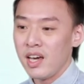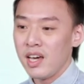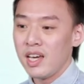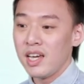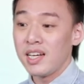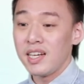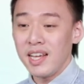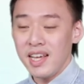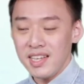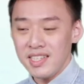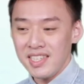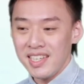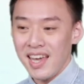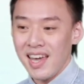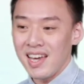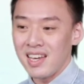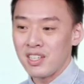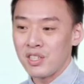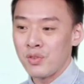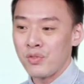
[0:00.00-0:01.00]
In this
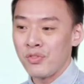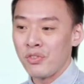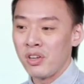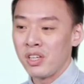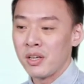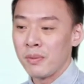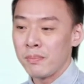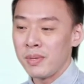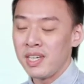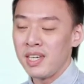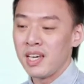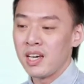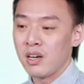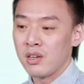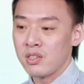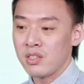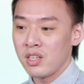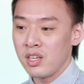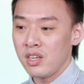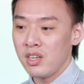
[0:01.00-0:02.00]
case, for the
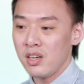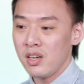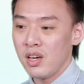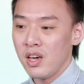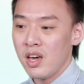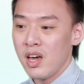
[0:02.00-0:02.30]
PLC,